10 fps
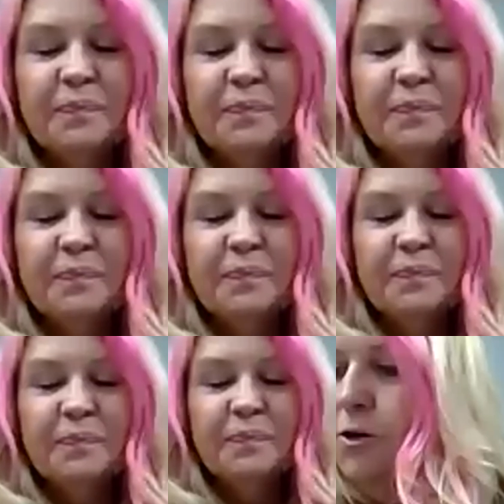And then
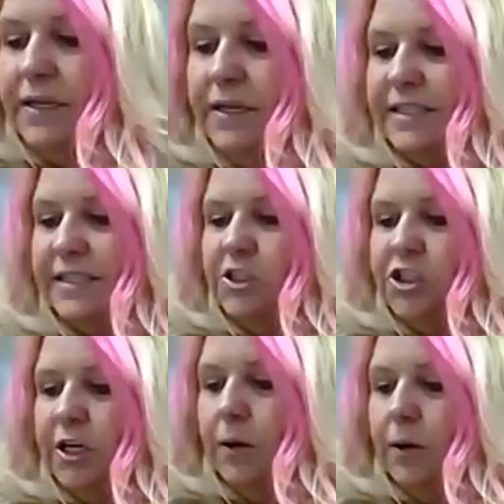under extension,
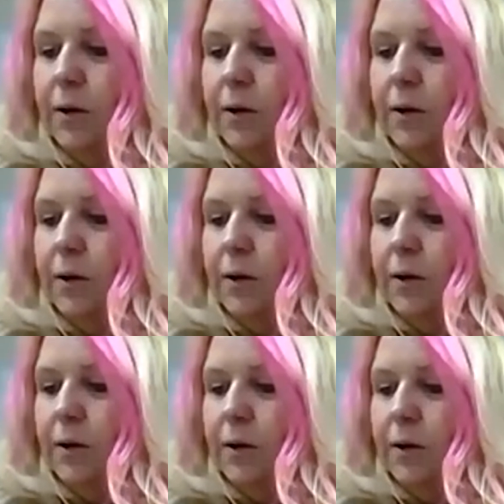I want you to remember
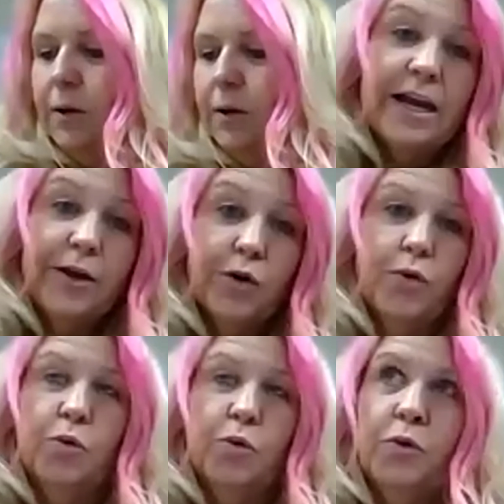that entire
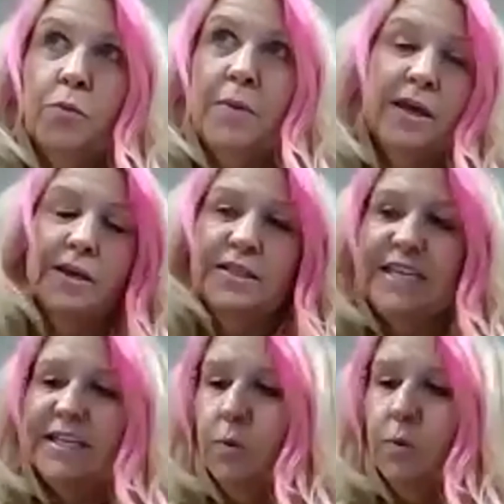group. You may get a
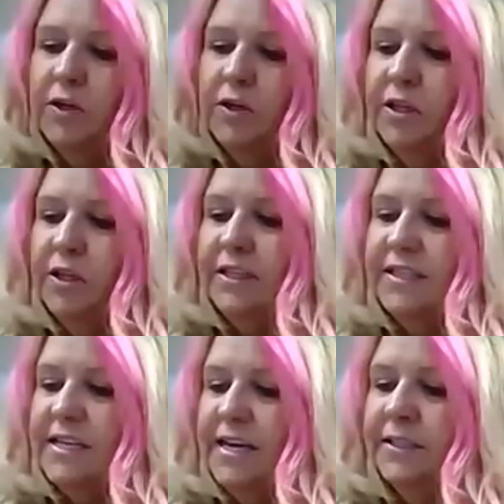test question that
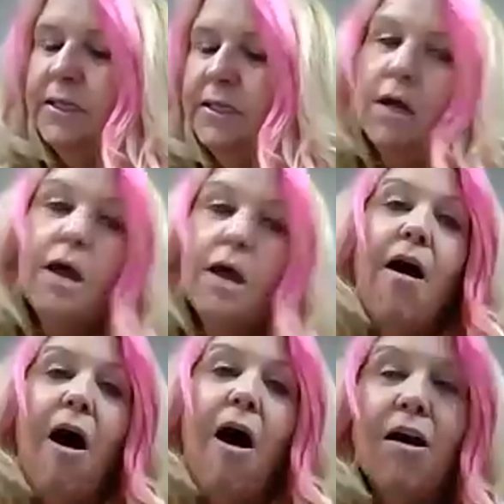says,
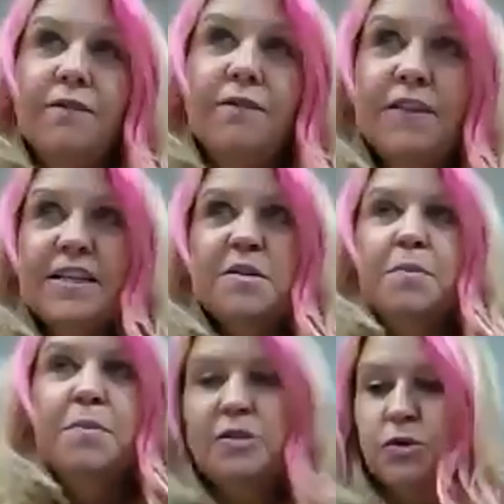all of these
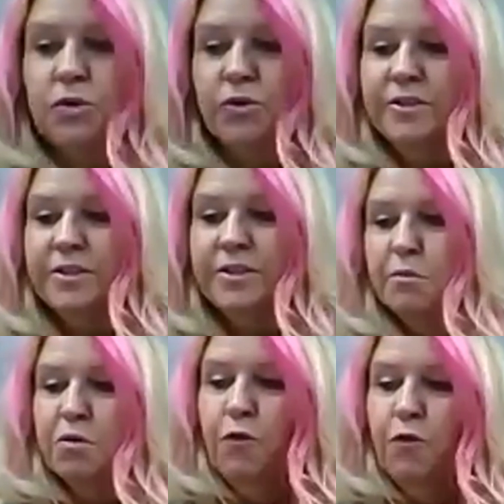muscles
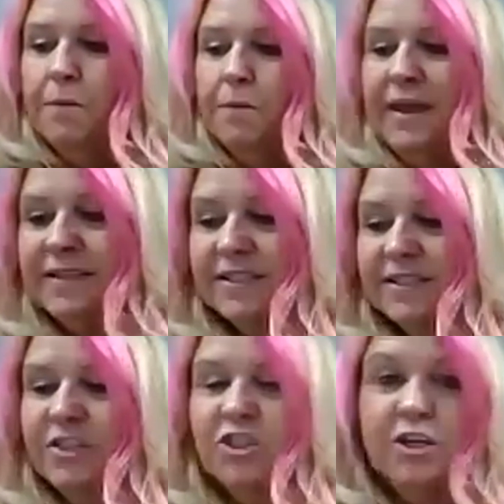perform
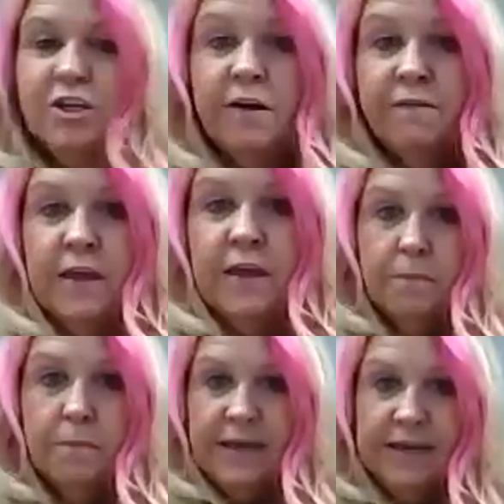extension of the
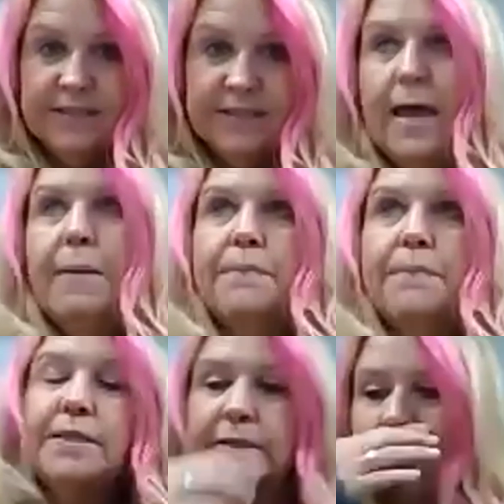hip except.
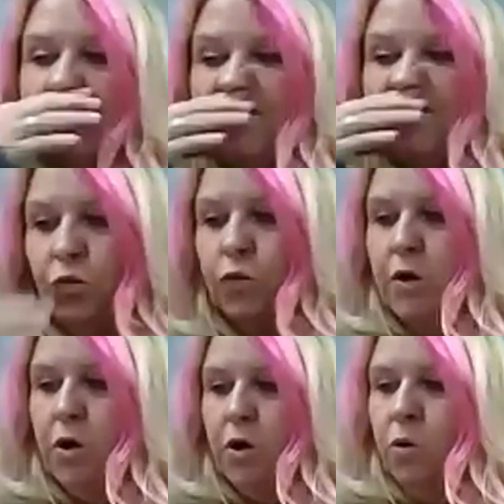So if you
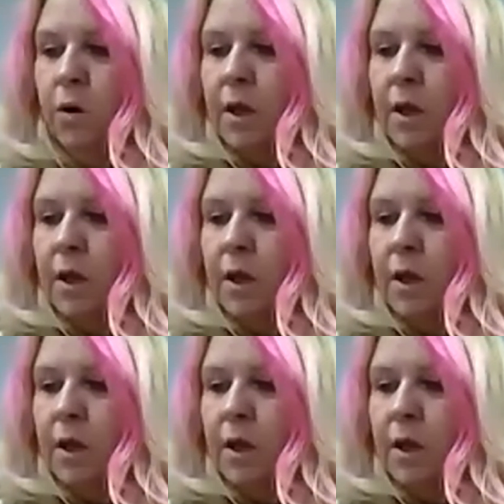know